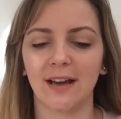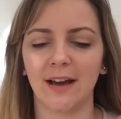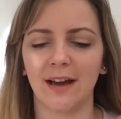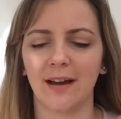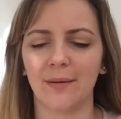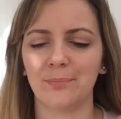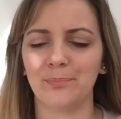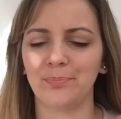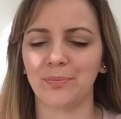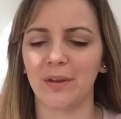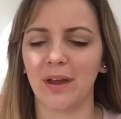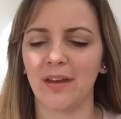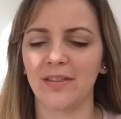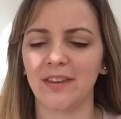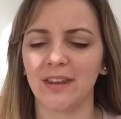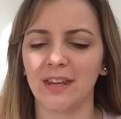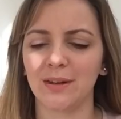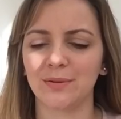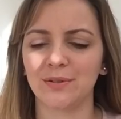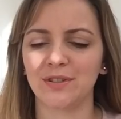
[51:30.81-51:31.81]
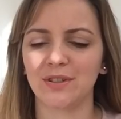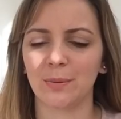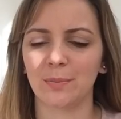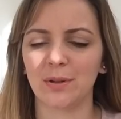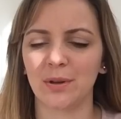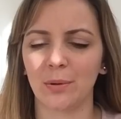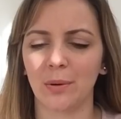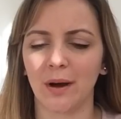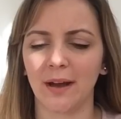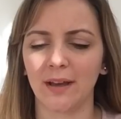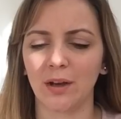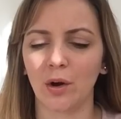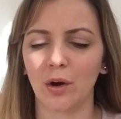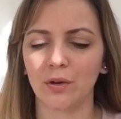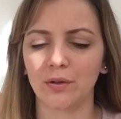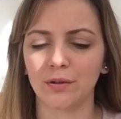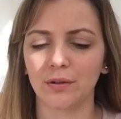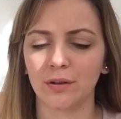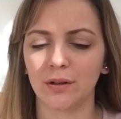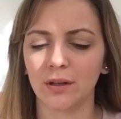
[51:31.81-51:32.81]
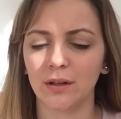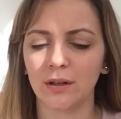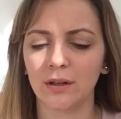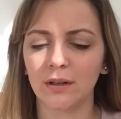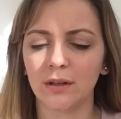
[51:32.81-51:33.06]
Um, I think it was WI Cotton.